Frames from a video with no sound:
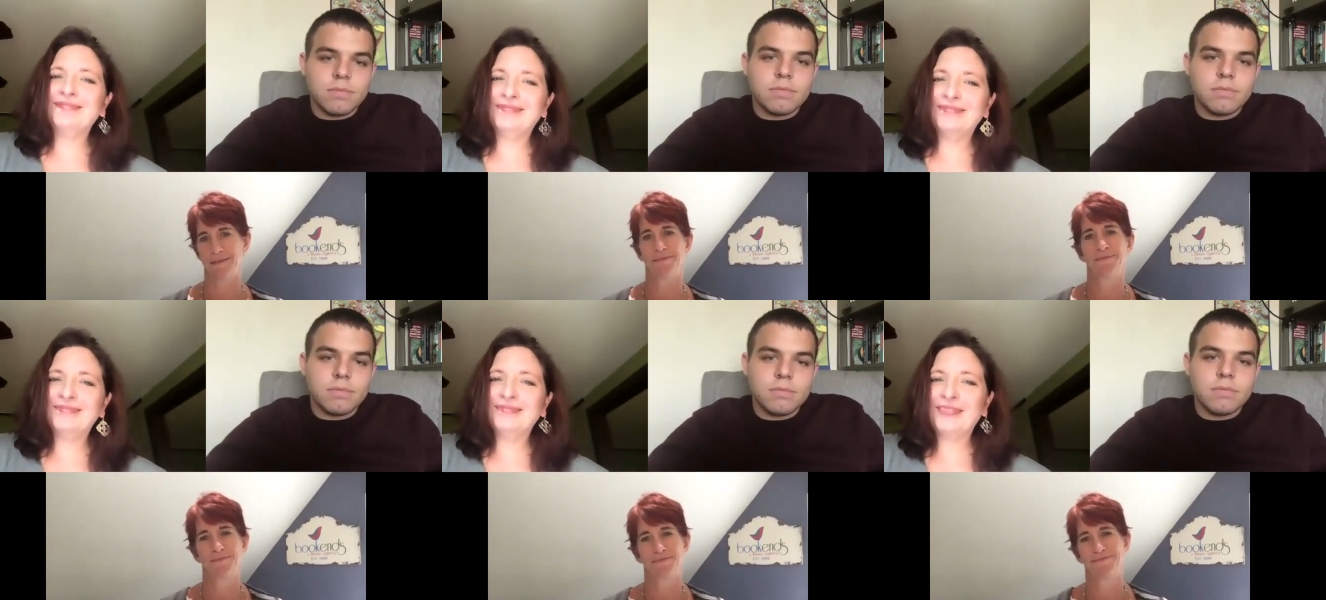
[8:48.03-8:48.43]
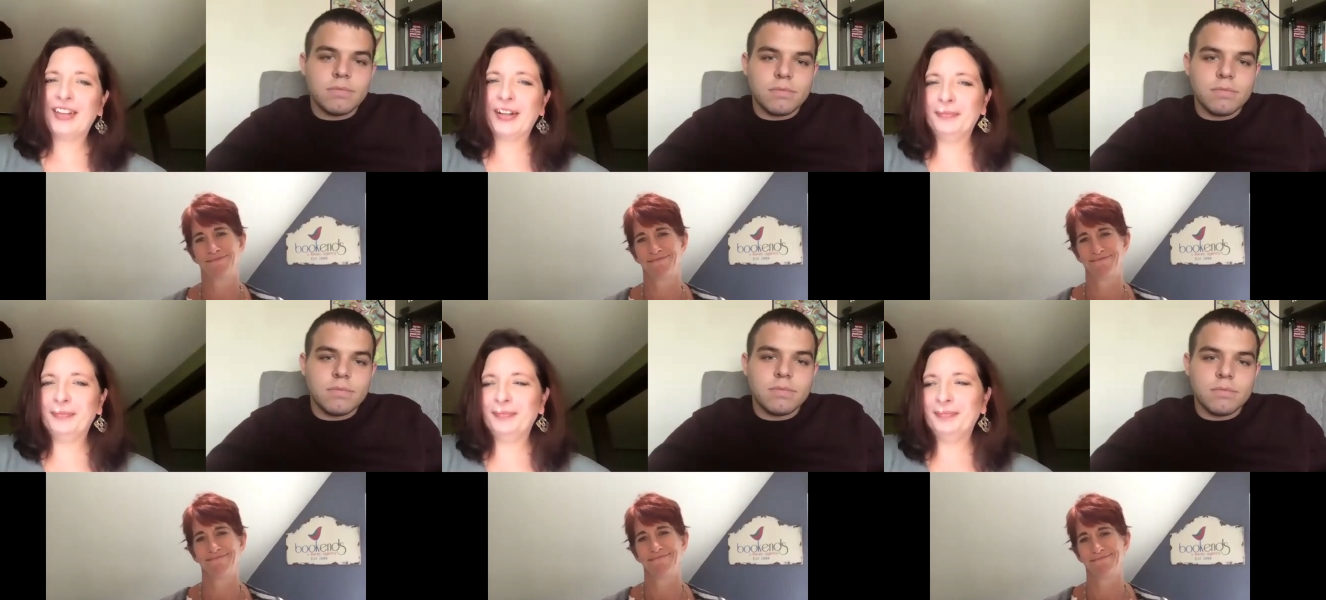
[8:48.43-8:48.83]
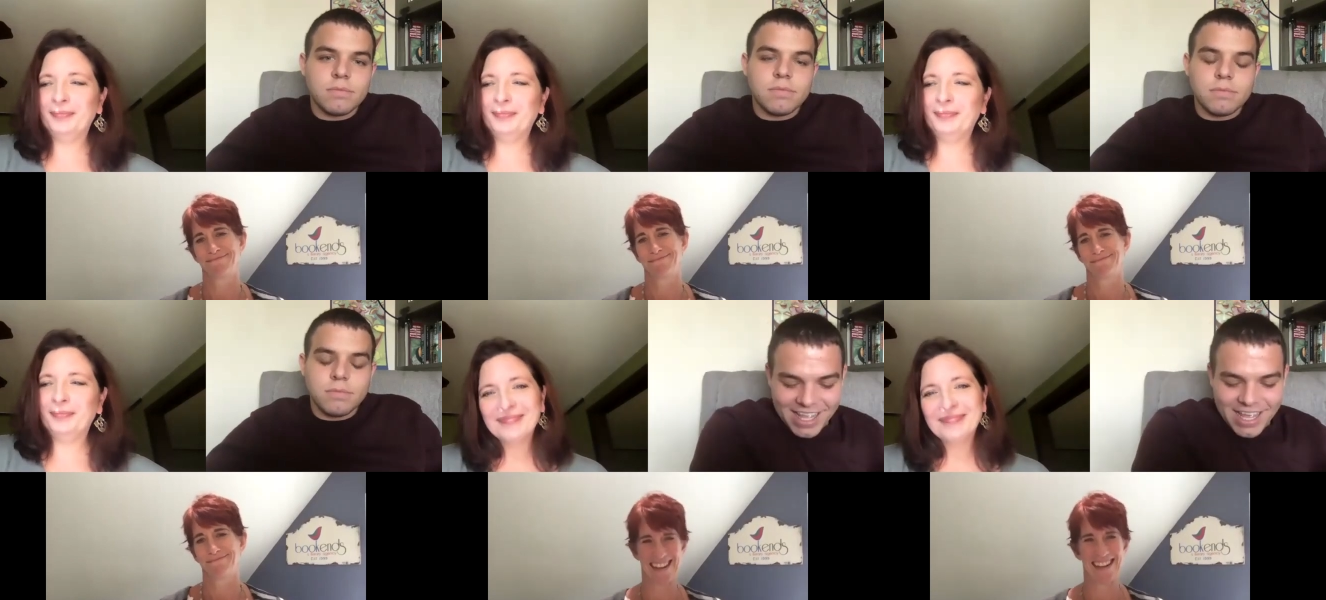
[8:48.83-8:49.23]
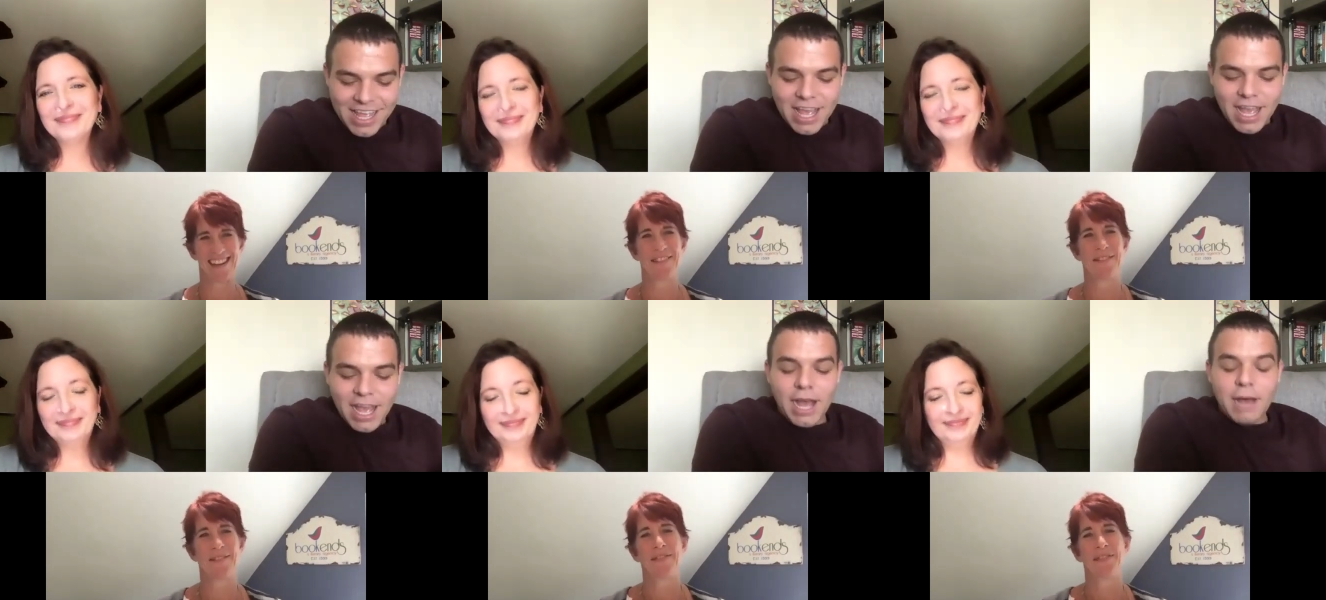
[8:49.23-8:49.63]
Speaker 1: Yeah.
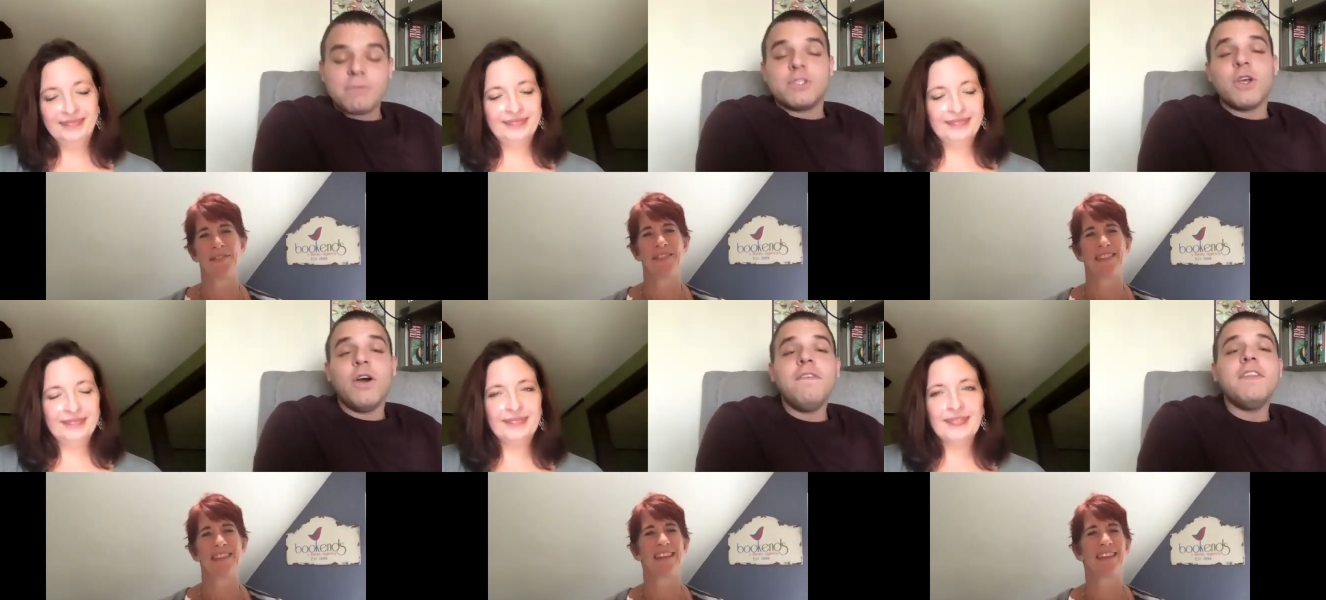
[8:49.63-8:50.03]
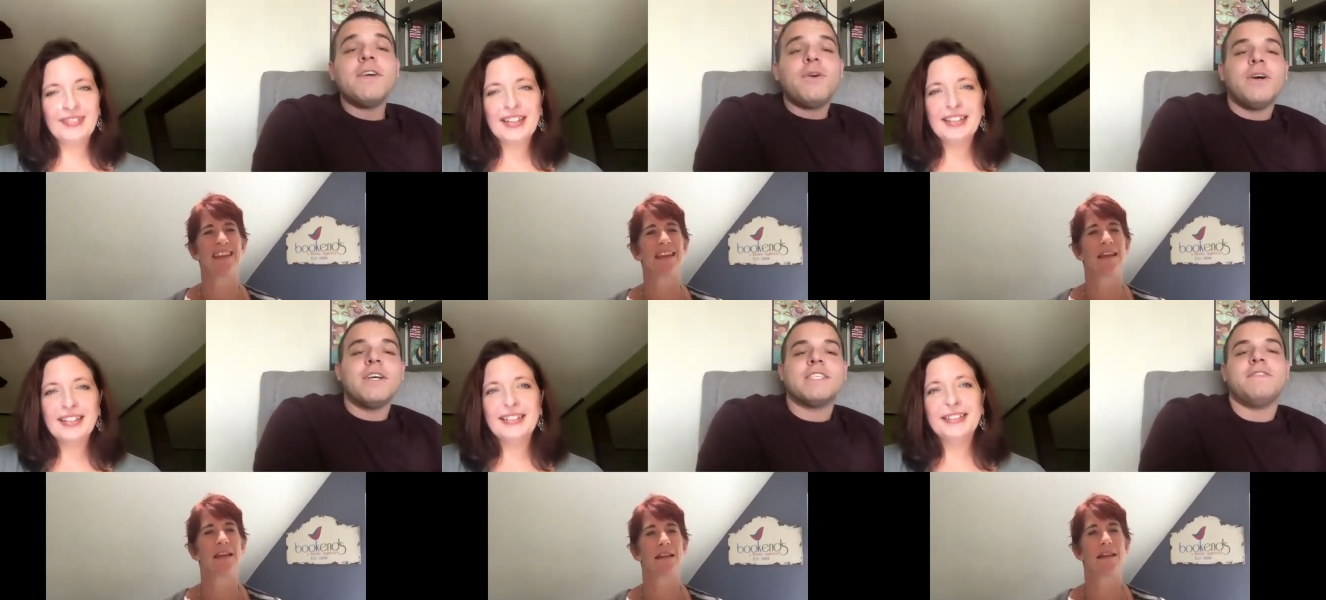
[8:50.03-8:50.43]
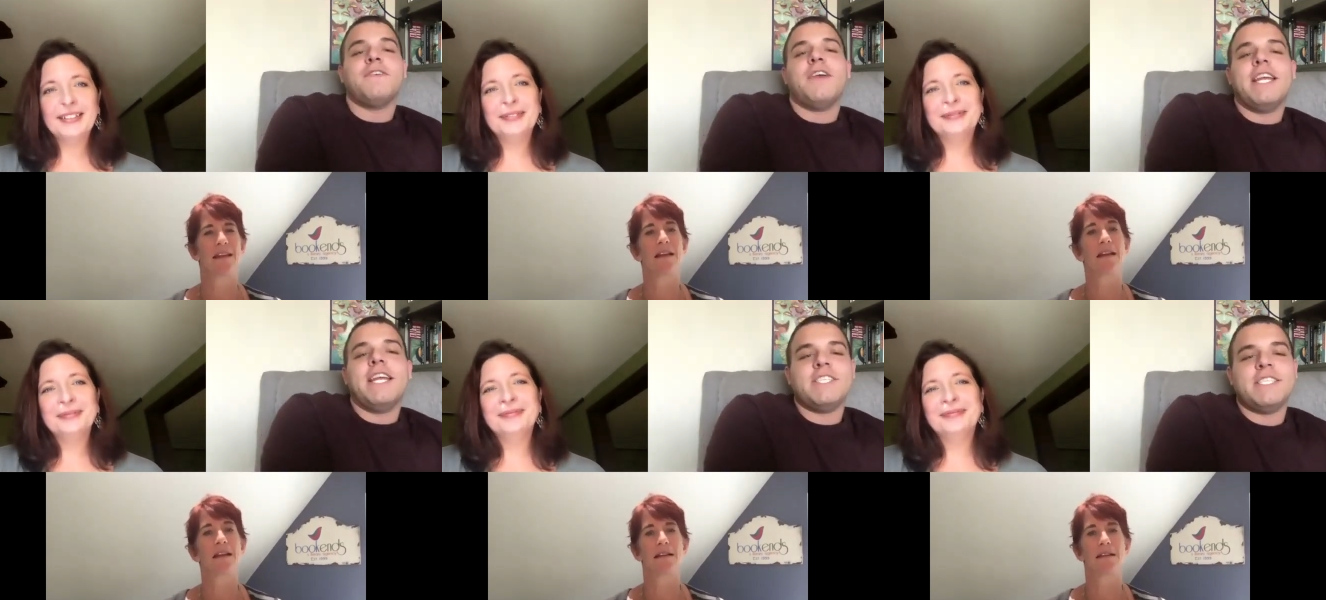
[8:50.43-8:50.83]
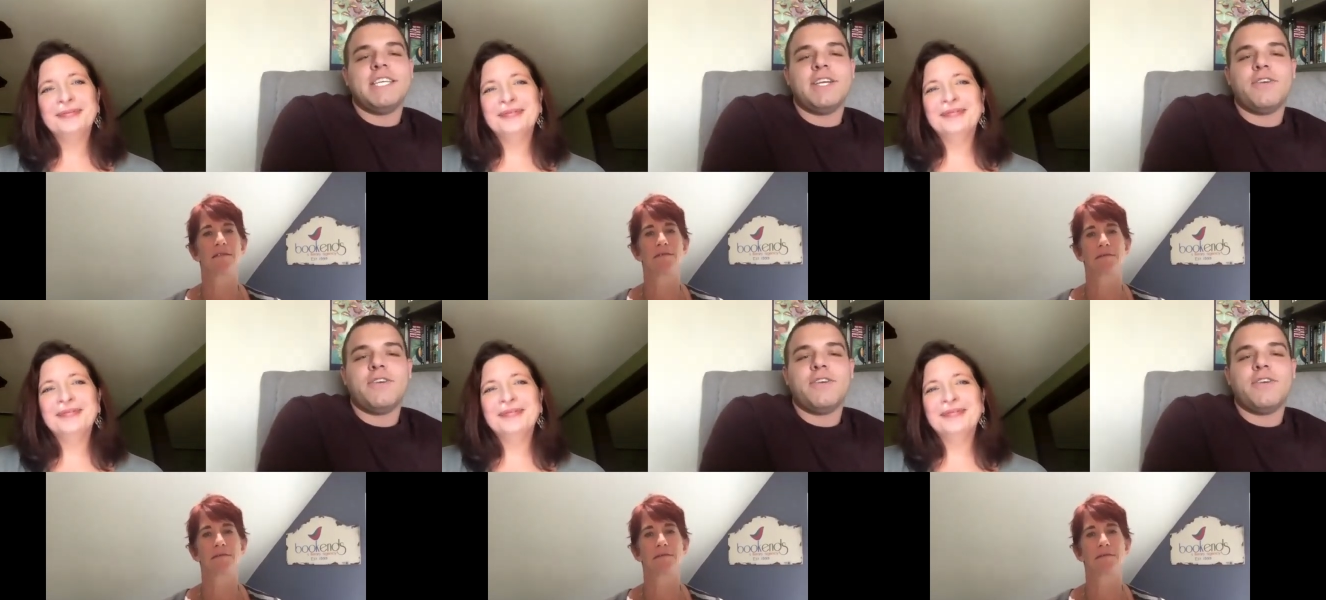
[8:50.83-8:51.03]
Um, so over the course of your agenting career,